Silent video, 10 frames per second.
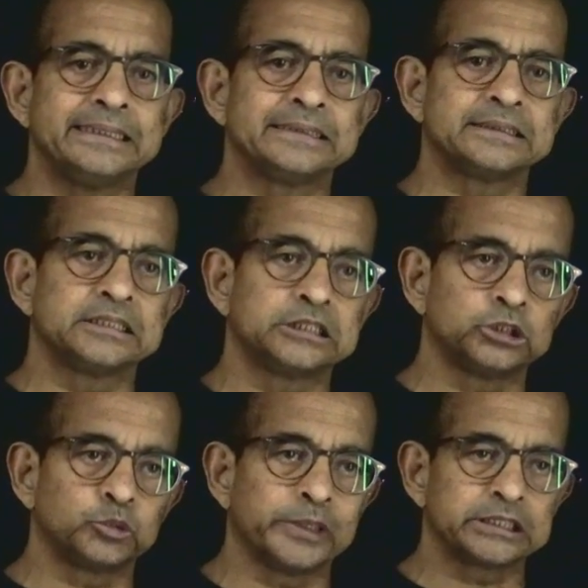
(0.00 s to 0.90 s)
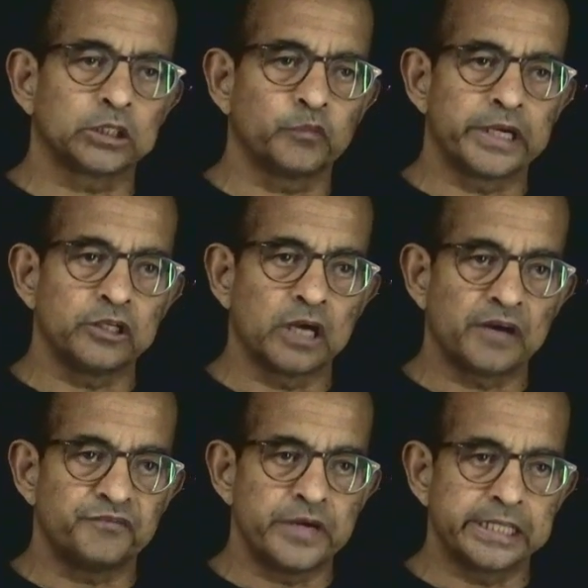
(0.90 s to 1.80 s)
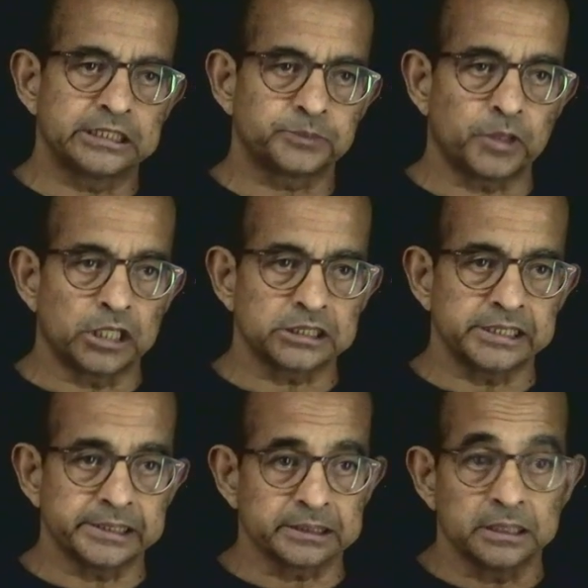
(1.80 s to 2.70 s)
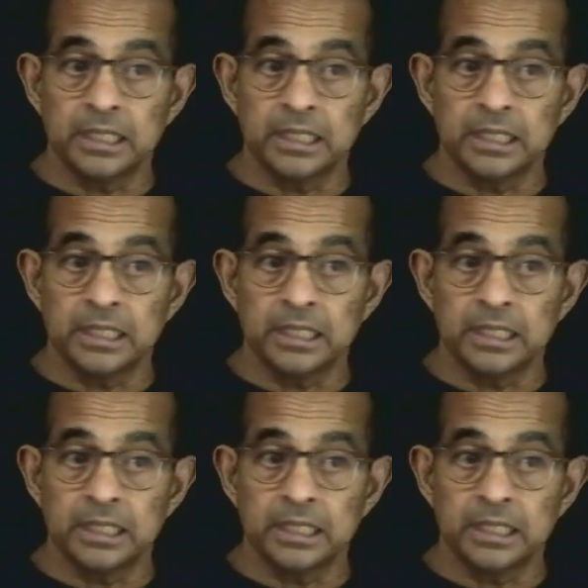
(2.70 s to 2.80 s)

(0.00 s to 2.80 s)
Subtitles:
is the situation where you have very sparse data.